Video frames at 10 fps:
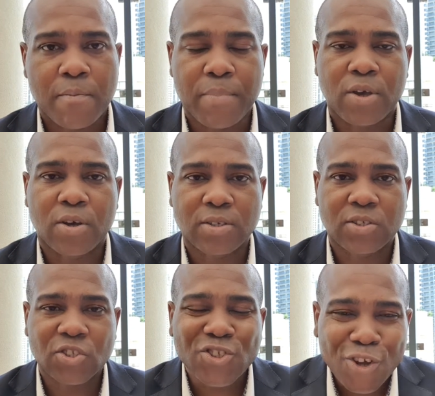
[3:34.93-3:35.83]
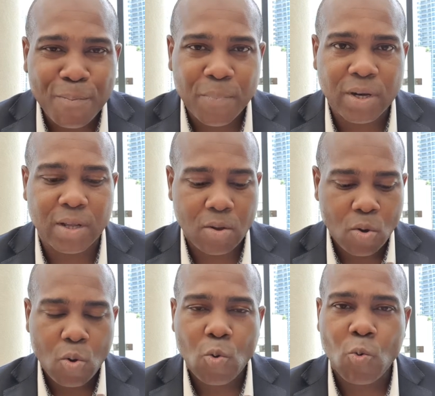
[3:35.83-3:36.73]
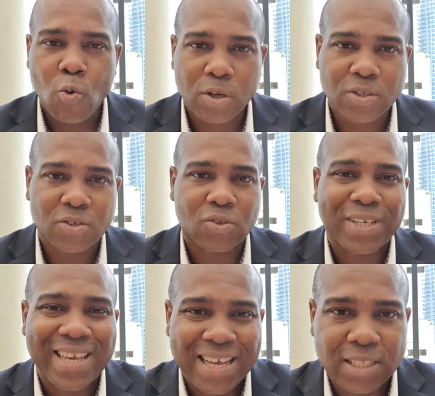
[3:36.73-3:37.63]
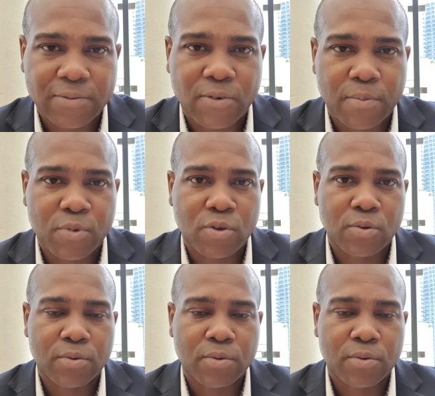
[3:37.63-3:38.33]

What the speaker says: because somebody wants to get from you.